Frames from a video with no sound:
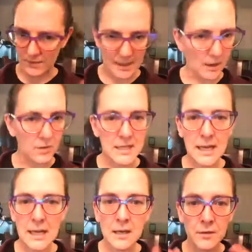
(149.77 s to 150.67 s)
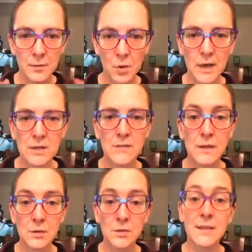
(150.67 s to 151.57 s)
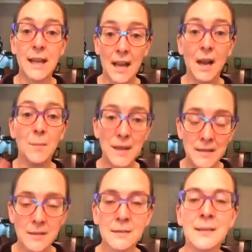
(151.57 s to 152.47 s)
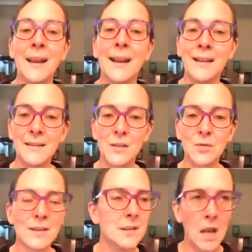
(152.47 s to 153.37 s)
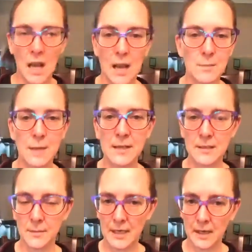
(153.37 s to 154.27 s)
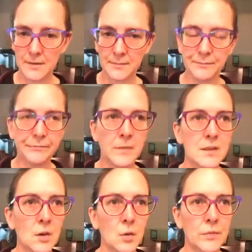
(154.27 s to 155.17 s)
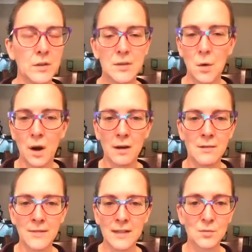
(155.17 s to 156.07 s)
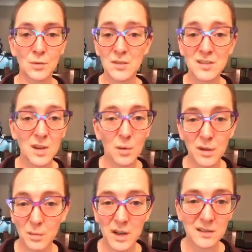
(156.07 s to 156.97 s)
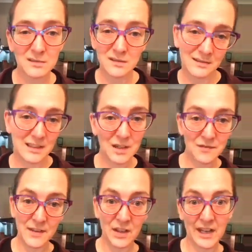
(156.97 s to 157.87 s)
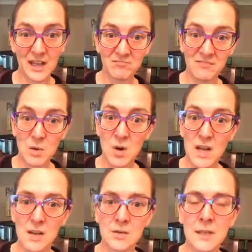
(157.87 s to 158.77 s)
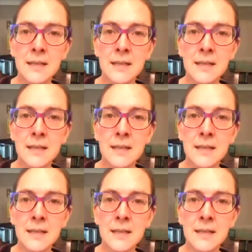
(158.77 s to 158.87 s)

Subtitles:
every day, the morning diffusers, they get a mint and a citrus and maybe something else. So there's no hard and fast rule. Just go with what you feel like you want to use.